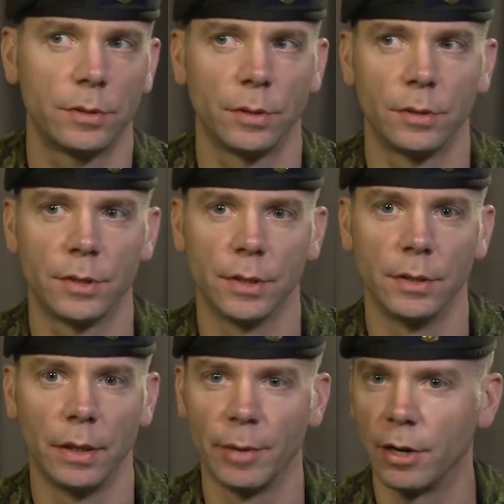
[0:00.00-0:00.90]
told to
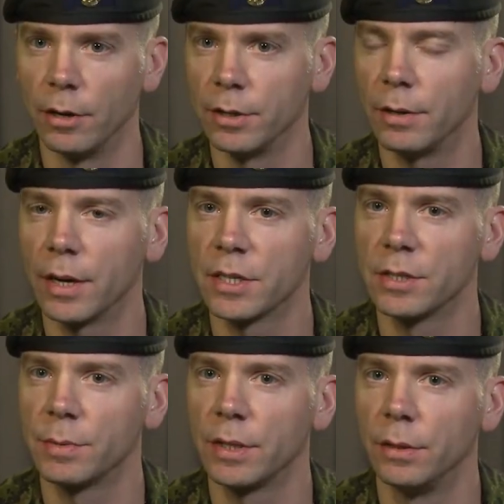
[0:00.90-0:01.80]
limit our
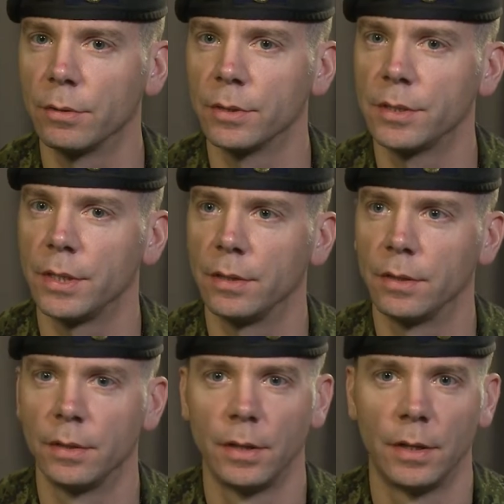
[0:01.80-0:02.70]
interactions with the locals, I
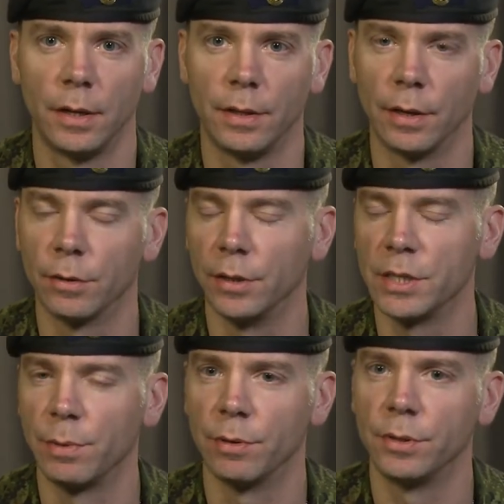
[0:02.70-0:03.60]
think, or at
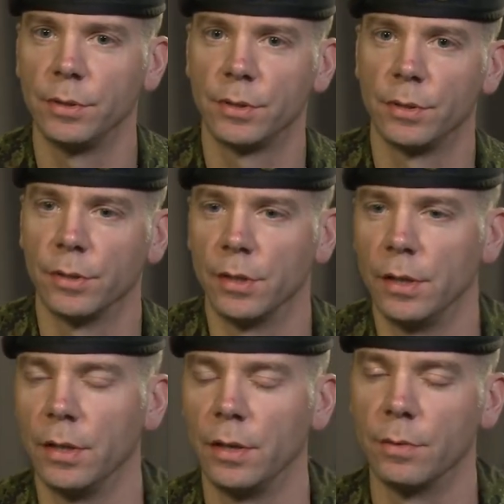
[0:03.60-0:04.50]
least we were
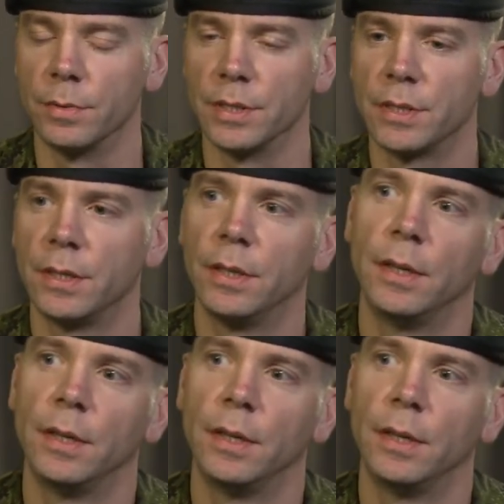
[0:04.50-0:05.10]
told that there was